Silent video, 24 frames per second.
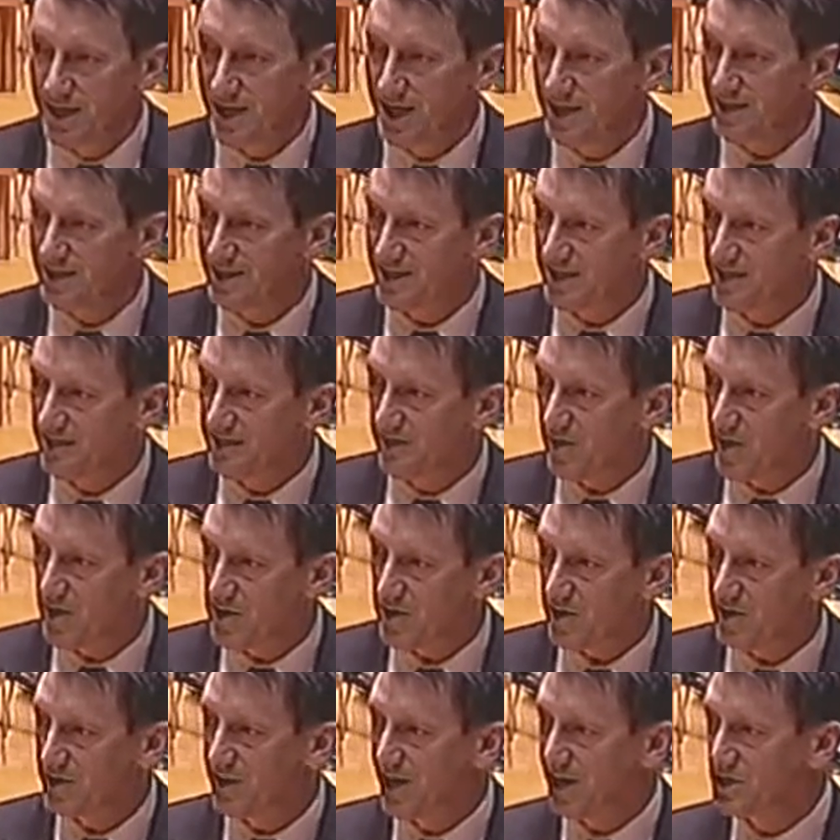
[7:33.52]
and leave
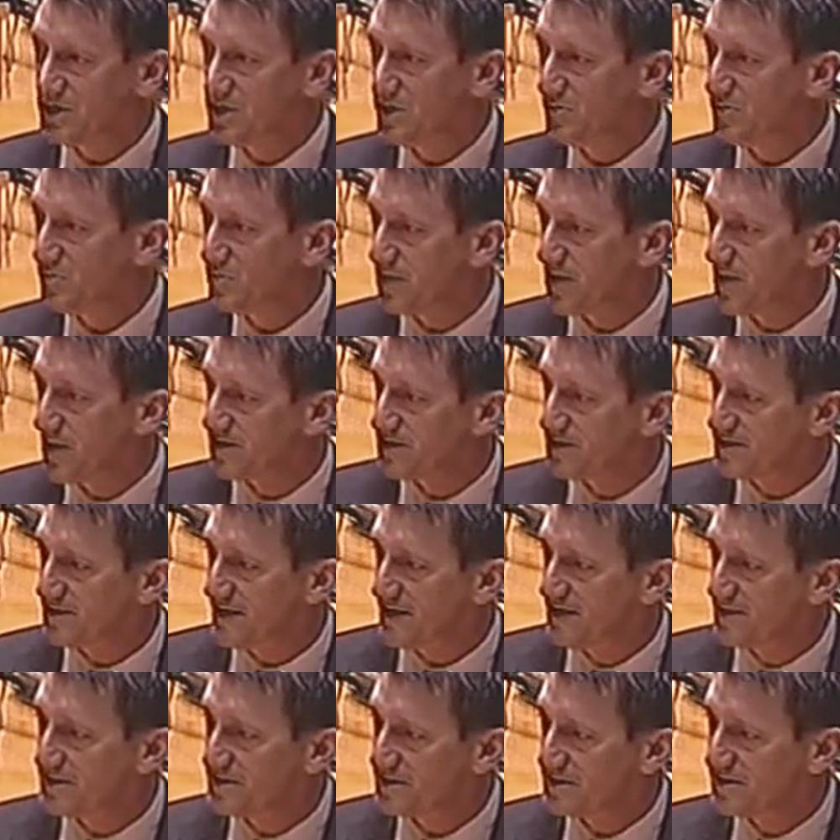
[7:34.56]
our election
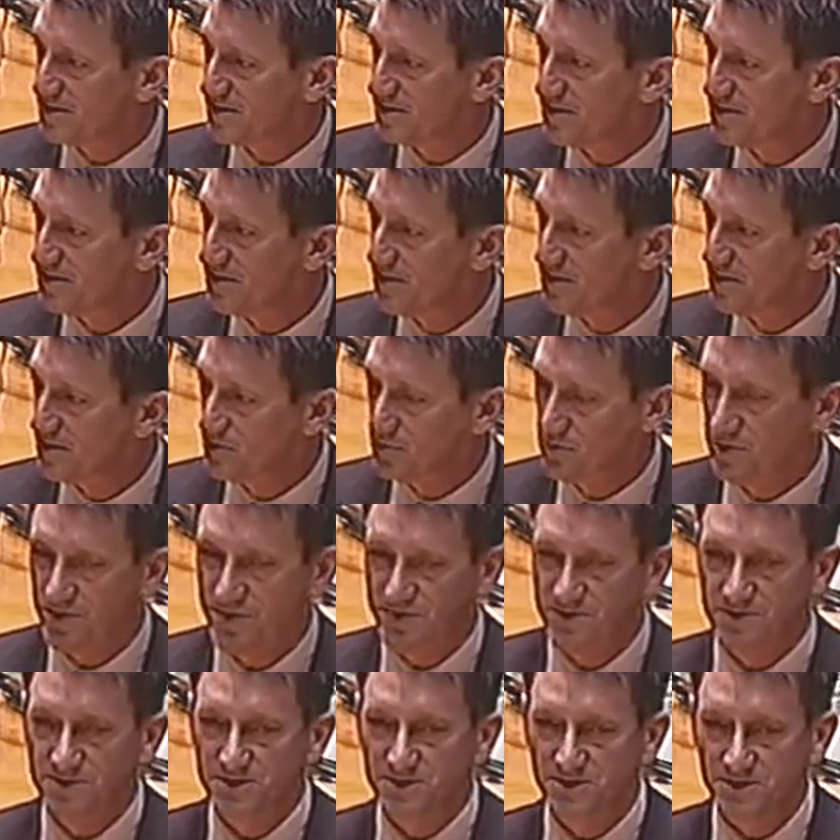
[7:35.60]
process
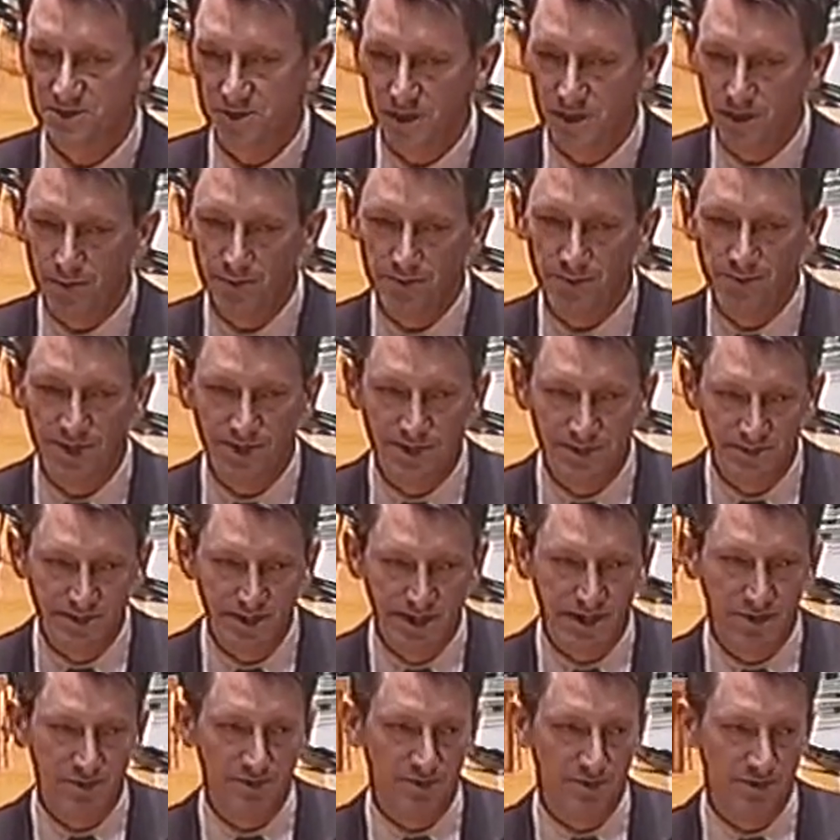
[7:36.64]
with some
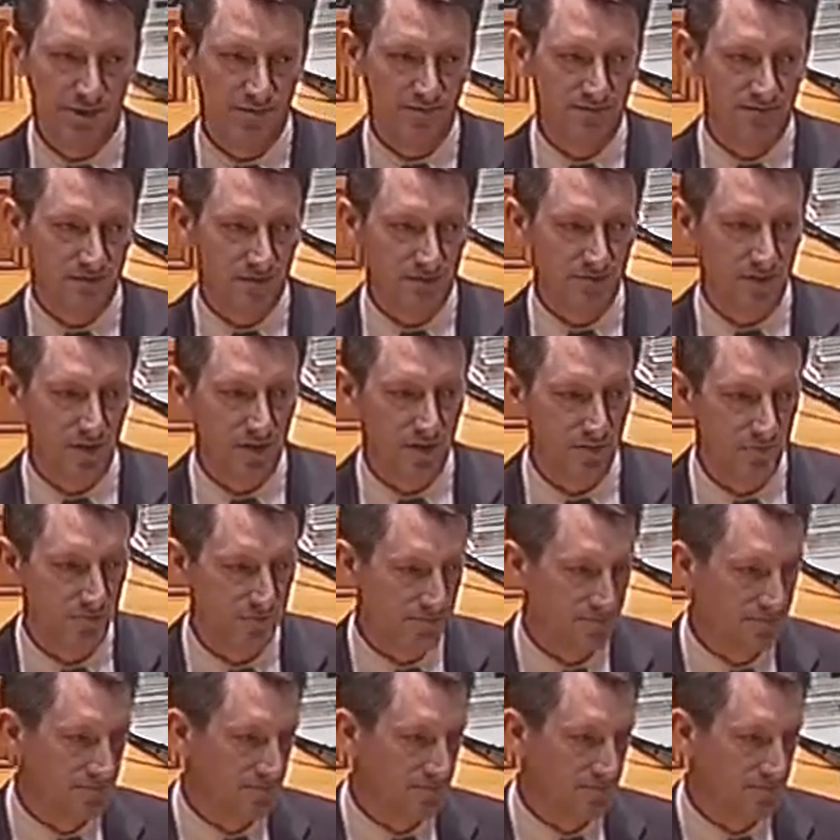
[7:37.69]
integrity. Vote no.